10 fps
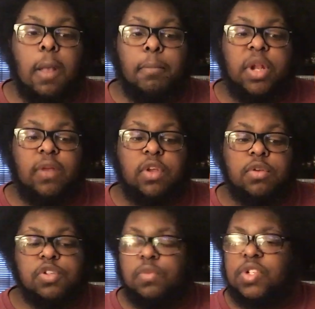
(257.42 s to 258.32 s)
But if you
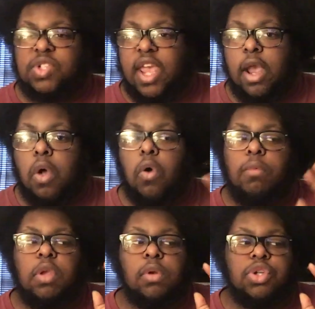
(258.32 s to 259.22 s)
just want to stay at
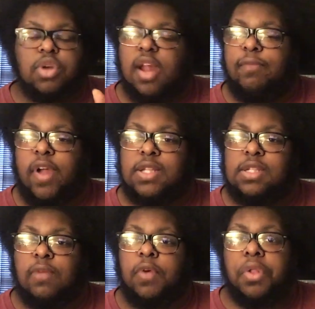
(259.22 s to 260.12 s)
home, you want to try and find
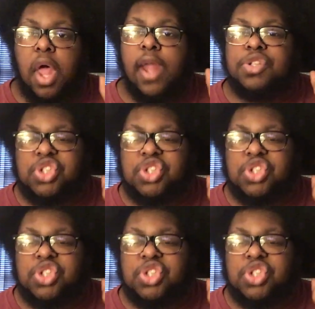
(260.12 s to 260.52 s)
stuff online,